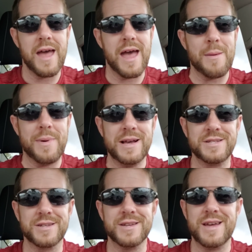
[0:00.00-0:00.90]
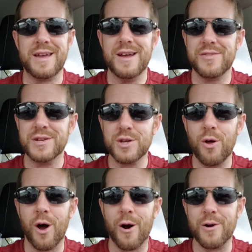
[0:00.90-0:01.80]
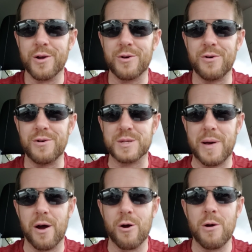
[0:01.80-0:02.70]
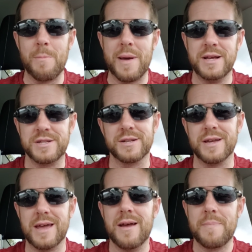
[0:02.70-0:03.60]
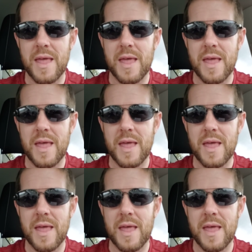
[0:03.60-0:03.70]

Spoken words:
And basically, this whole article is about her basically,